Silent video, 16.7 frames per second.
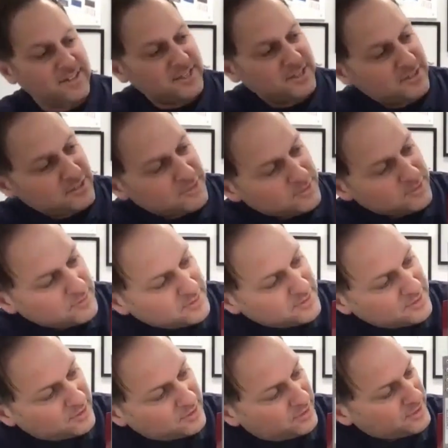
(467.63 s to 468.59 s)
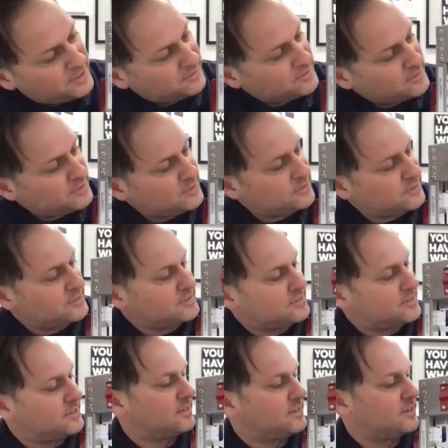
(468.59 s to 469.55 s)
then all you have to do
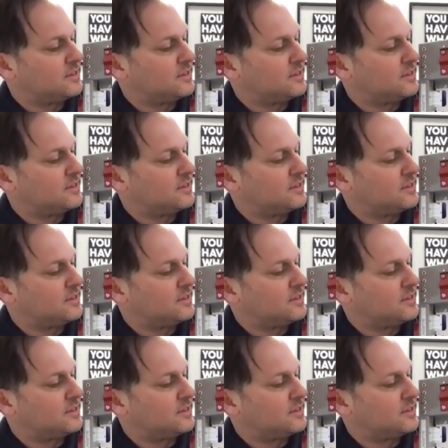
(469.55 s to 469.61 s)
is